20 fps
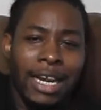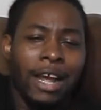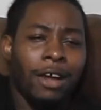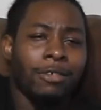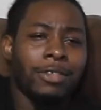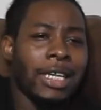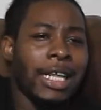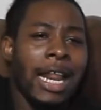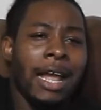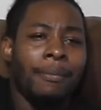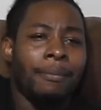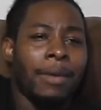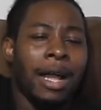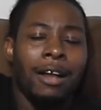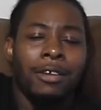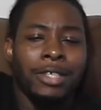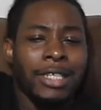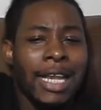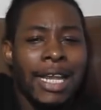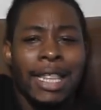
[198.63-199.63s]
and I don't say that
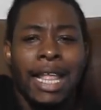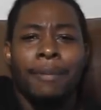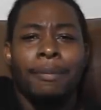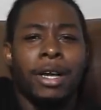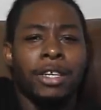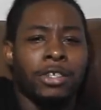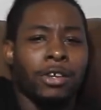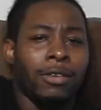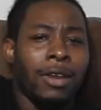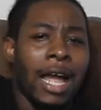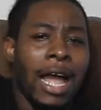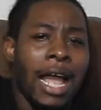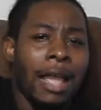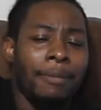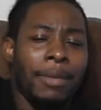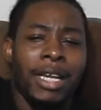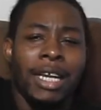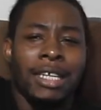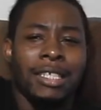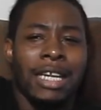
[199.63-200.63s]
I don't say it that much
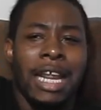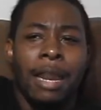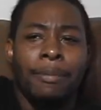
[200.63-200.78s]
online because a